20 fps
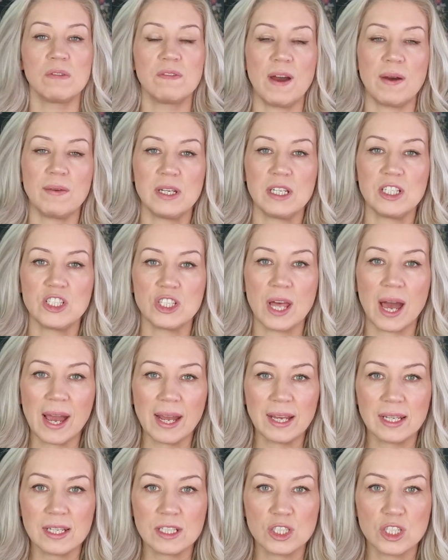The foundation that
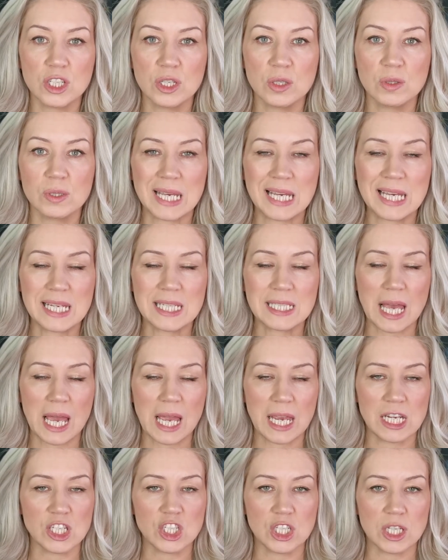I like to use is
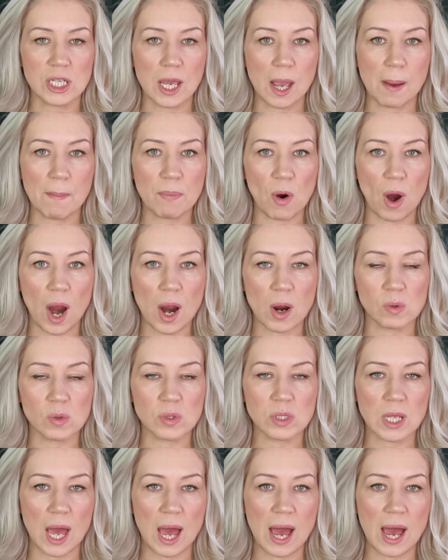HD
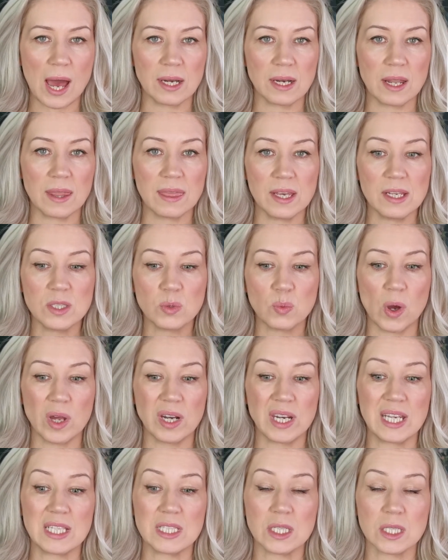Brows, and this one is